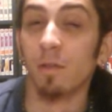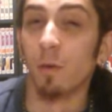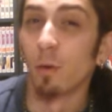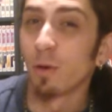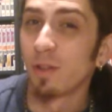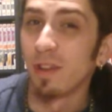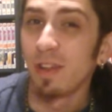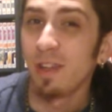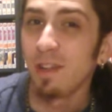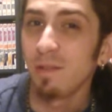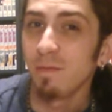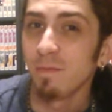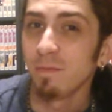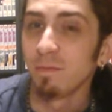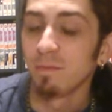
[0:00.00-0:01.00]

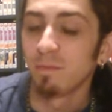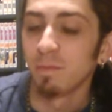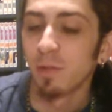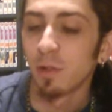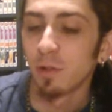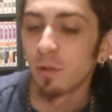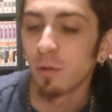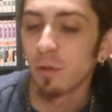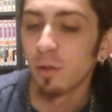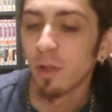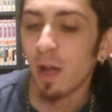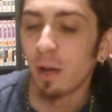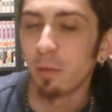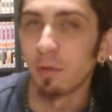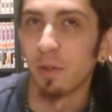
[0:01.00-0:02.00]
14 years
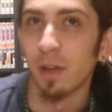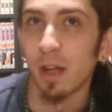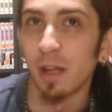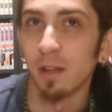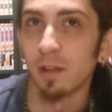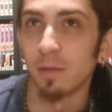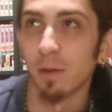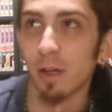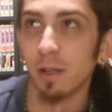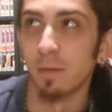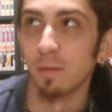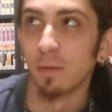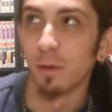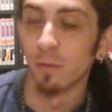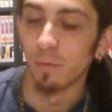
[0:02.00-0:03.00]
old. I was in eighth grade,
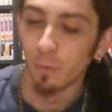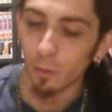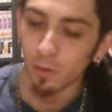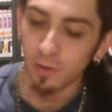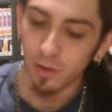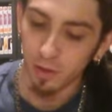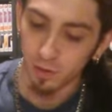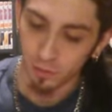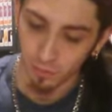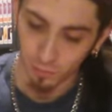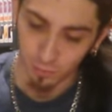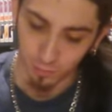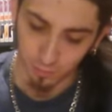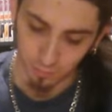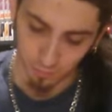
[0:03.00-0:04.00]
so 14 years
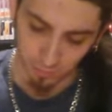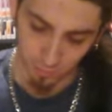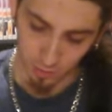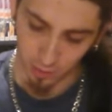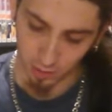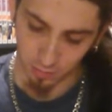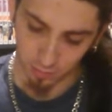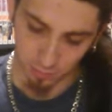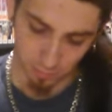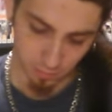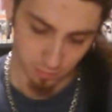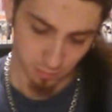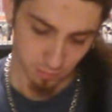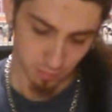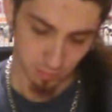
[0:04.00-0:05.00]
old.
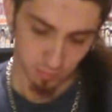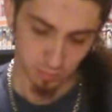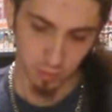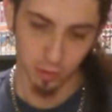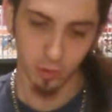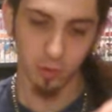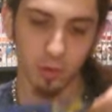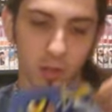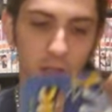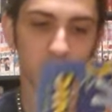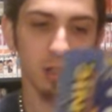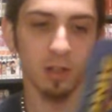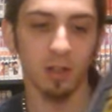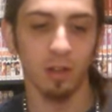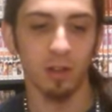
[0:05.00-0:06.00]
Um, but look,
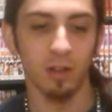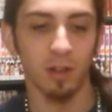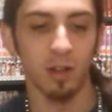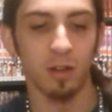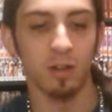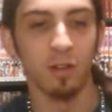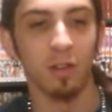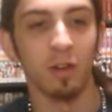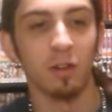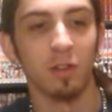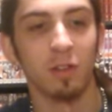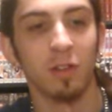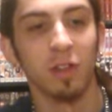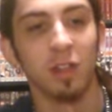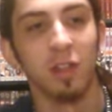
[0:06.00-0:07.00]
there's
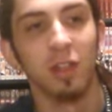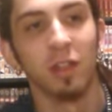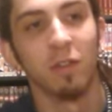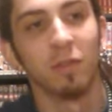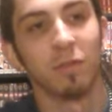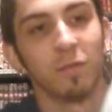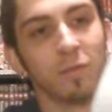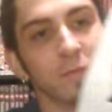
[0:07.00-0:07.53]
there's the